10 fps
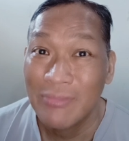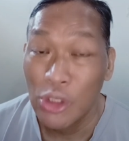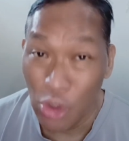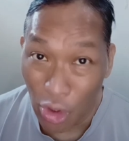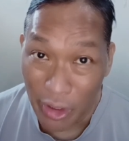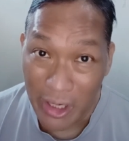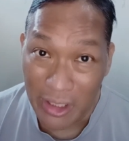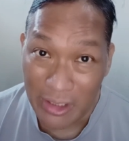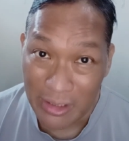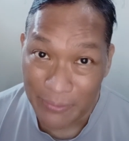Dora.
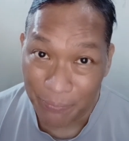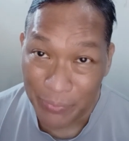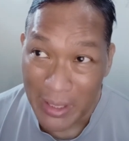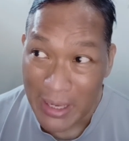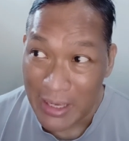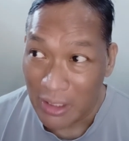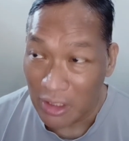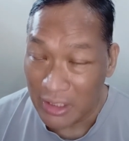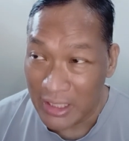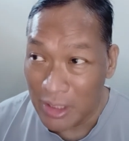
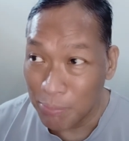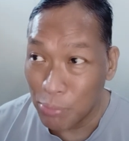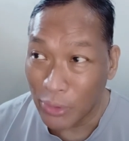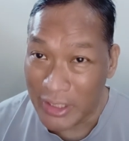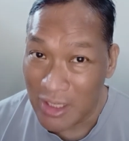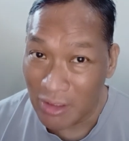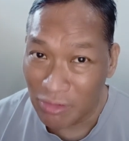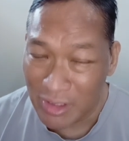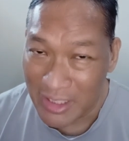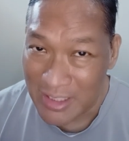In the book, it's not.
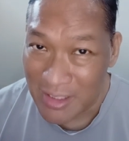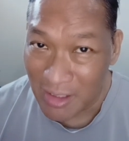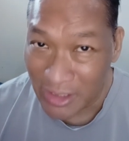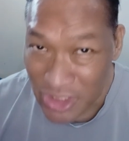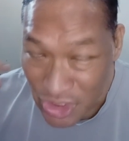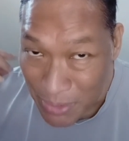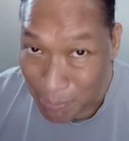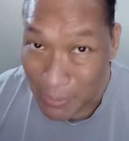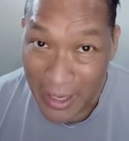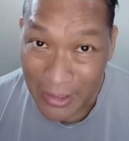It's not. It's just
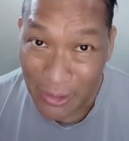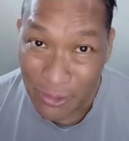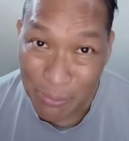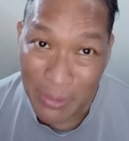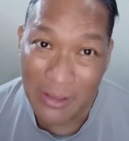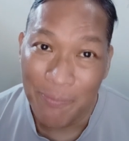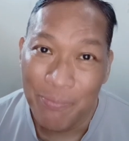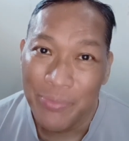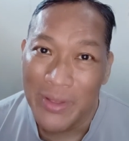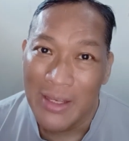implied, no. But
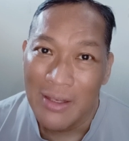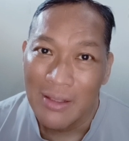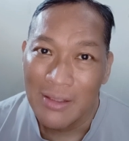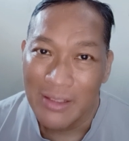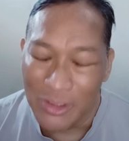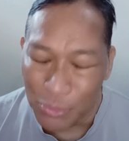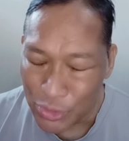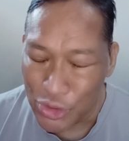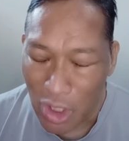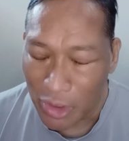it was
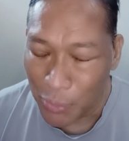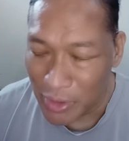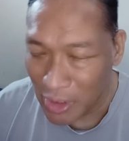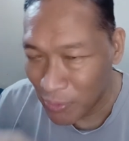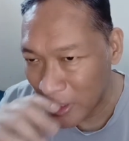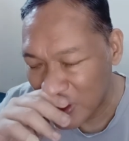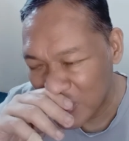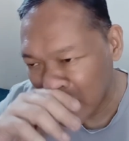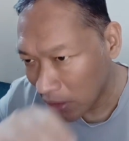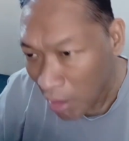shocking when I read. It's
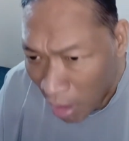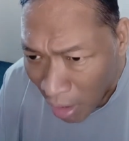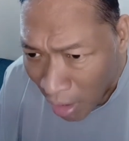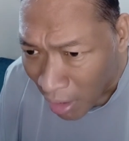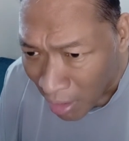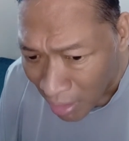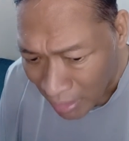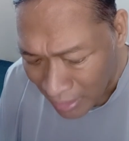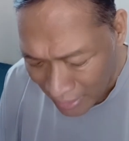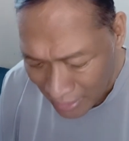like, oh.
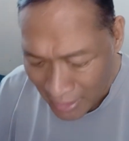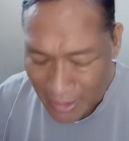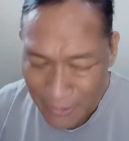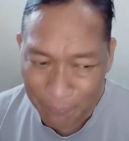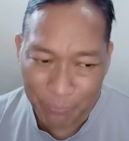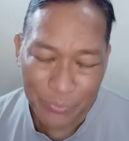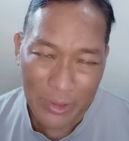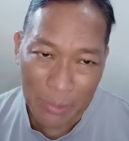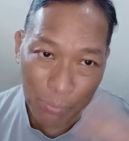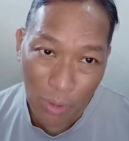and then
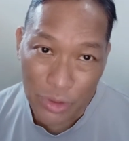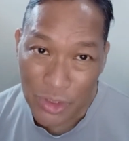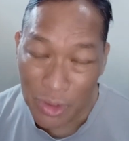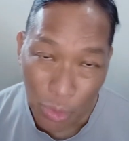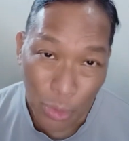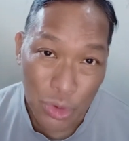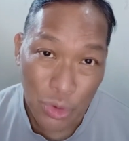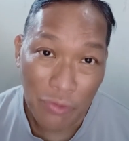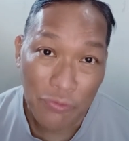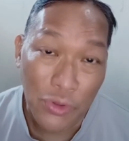it pauses. It goes to
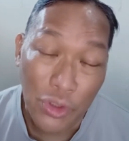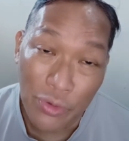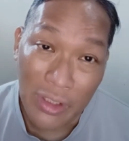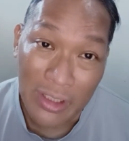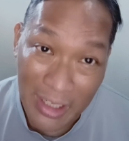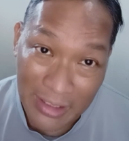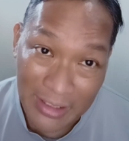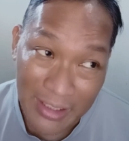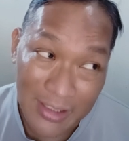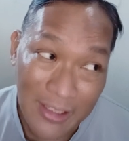the funeral kagad.